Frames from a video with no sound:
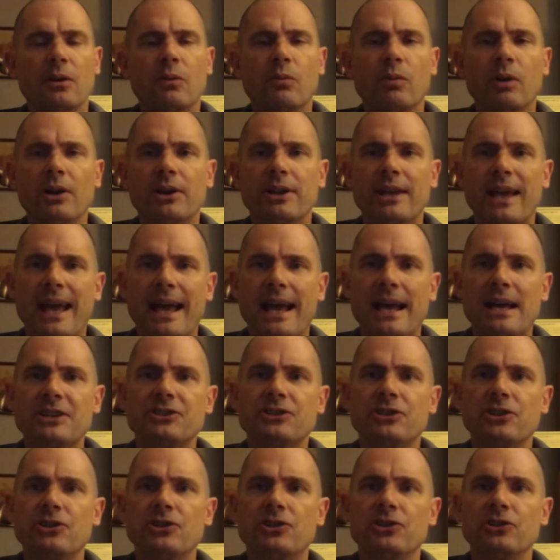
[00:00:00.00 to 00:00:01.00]
Well, it has
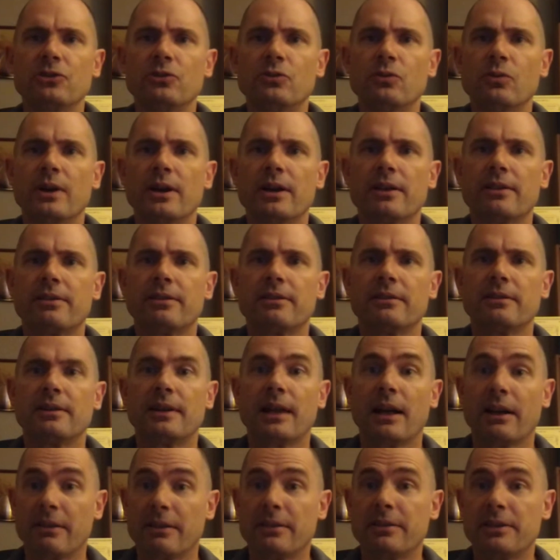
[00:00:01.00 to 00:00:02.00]
to do with,
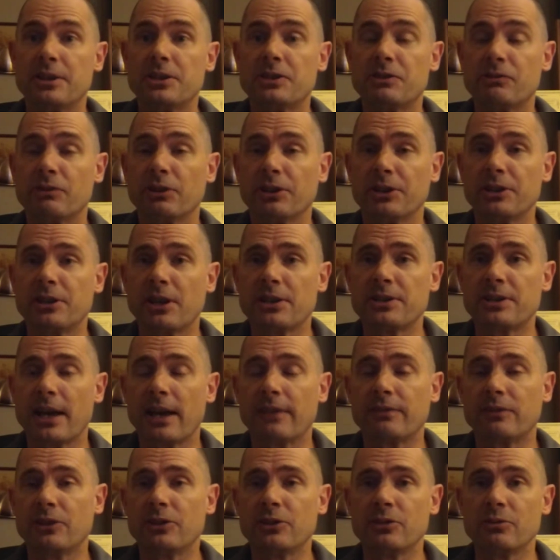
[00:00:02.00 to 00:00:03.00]
now this really does
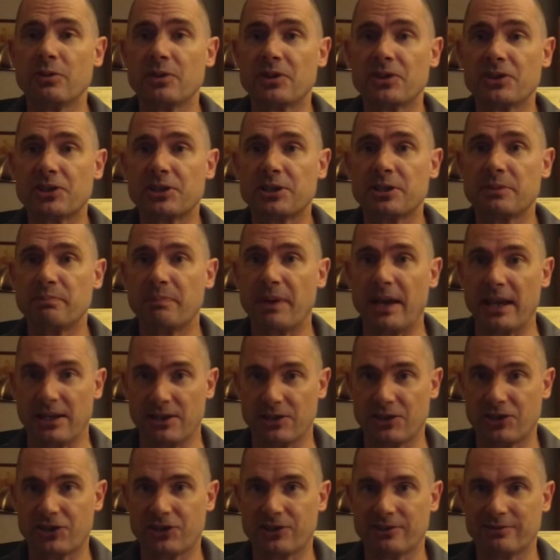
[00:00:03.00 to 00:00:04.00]
have to do with
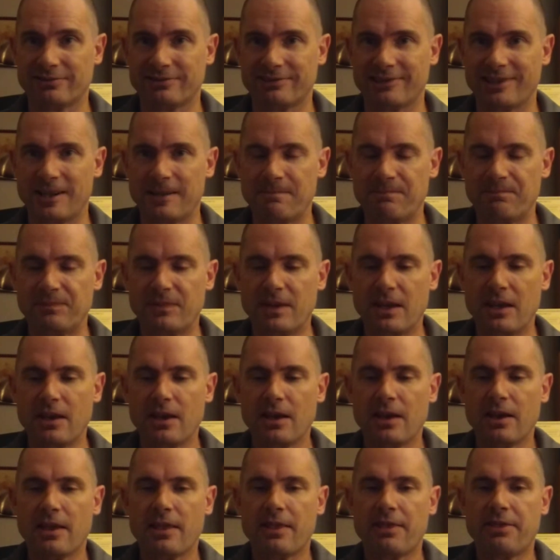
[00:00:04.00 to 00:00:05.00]
space, right?
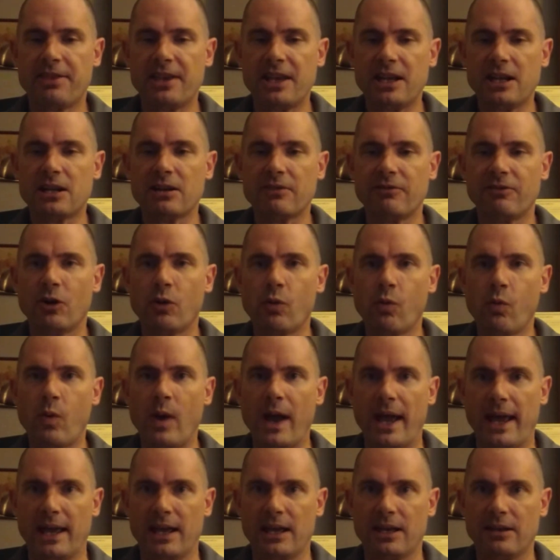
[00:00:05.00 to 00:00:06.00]
Think of a
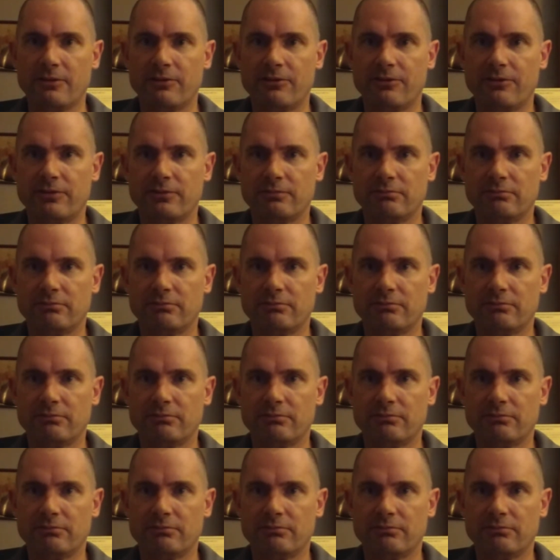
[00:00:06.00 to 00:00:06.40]
wave.